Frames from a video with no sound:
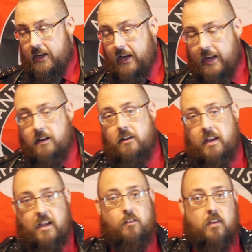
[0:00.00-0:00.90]
And in a
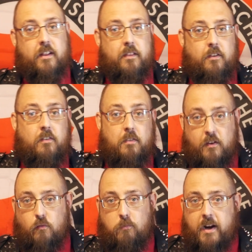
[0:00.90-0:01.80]
case like this,
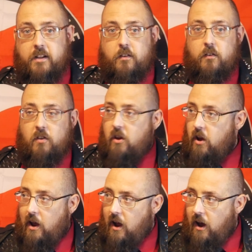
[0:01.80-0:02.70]
these rightists
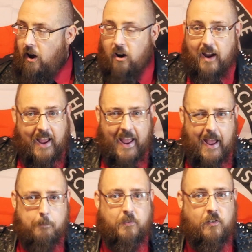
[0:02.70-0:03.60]
are
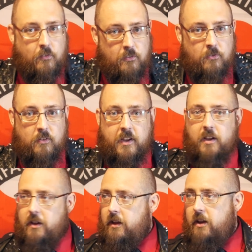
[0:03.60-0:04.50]
absolutely
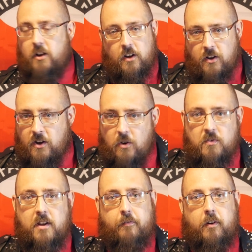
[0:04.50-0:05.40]
no
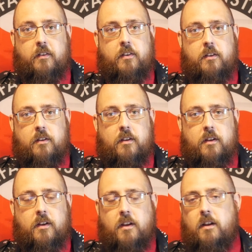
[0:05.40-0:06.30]
different
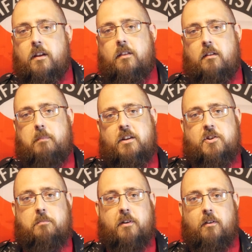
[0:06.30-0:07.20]
than Ben
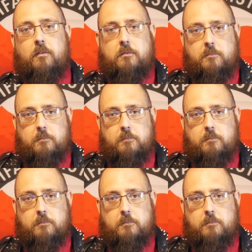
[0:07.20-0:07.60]
Shapiro.